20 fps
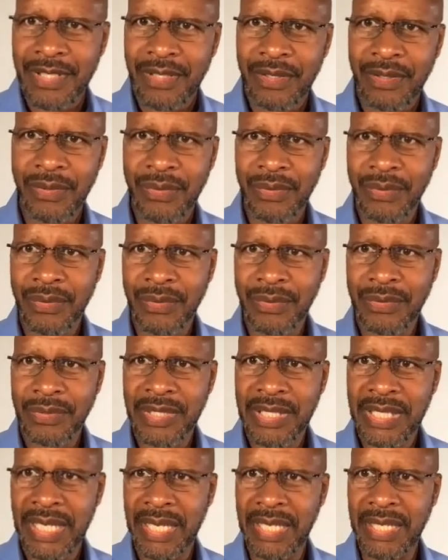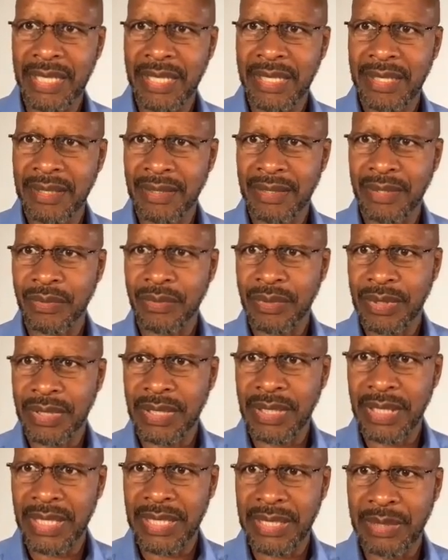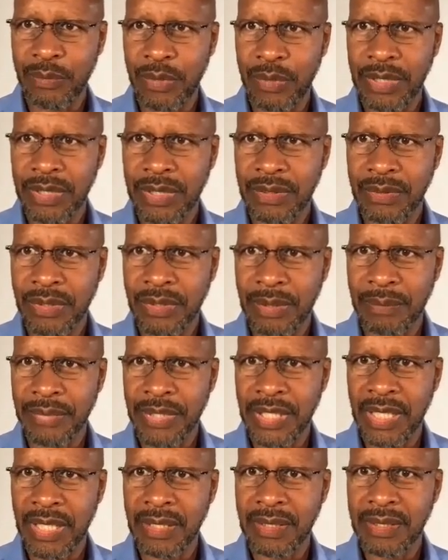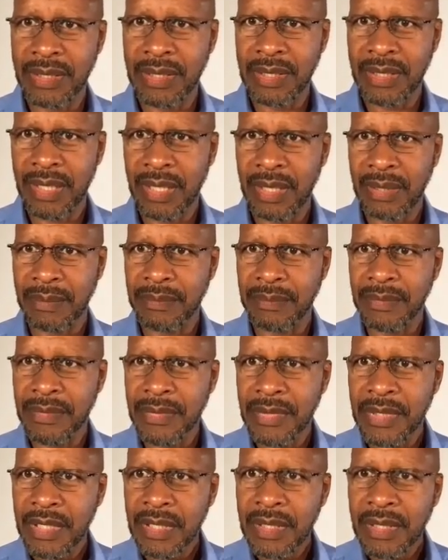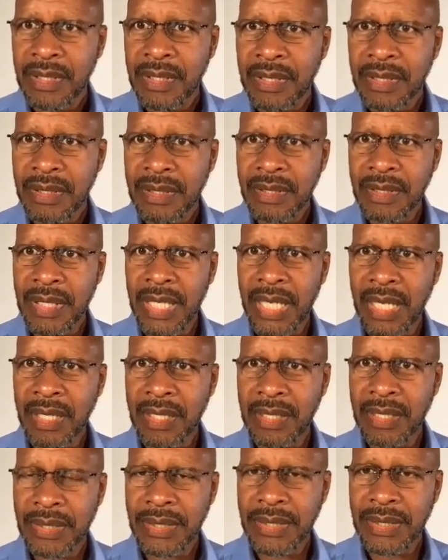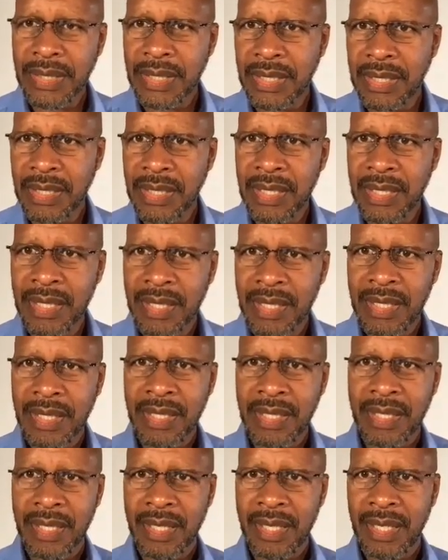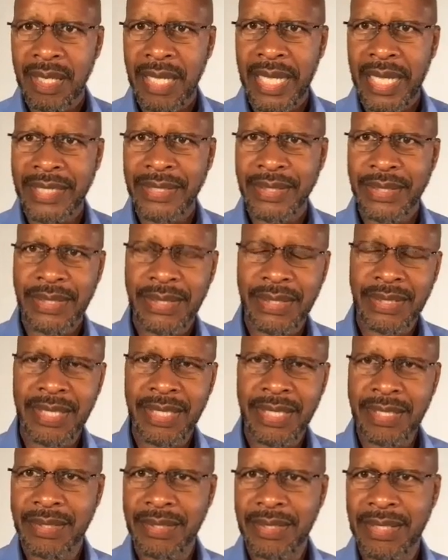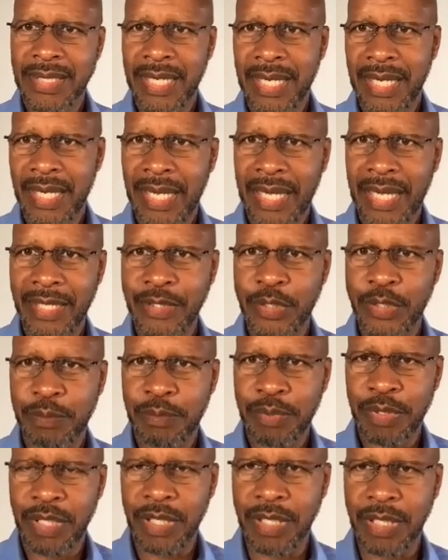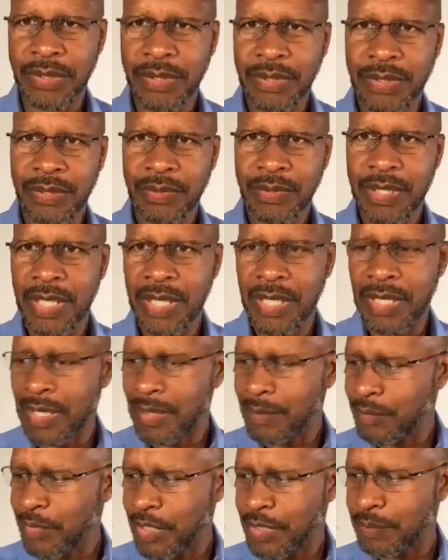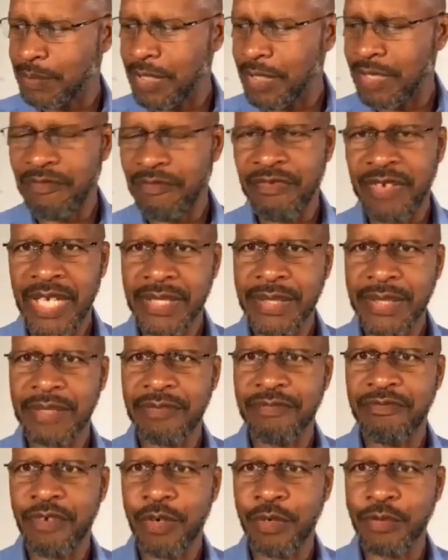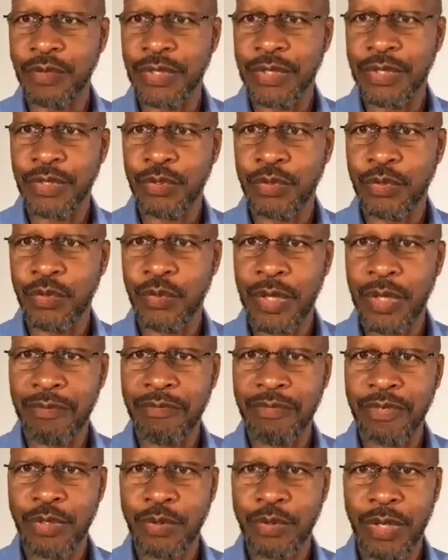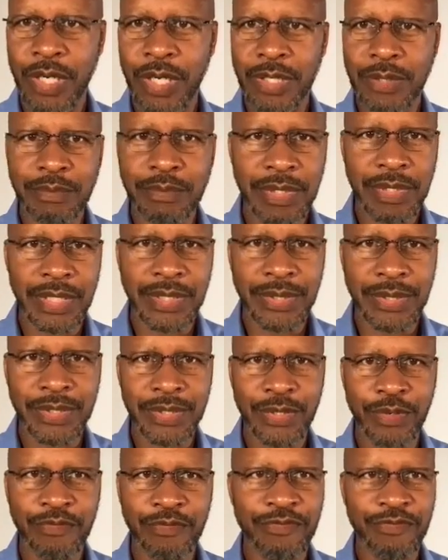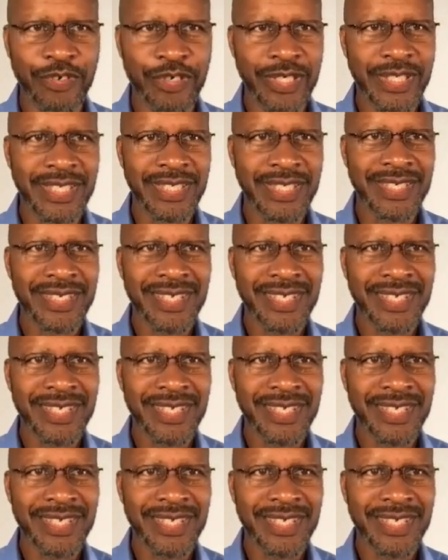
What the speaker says: Okay, don't see anyone jumping in. Galaxy S6 Edge Plus. Okay, that must be a fancy phone. So whoever you are, please go for it.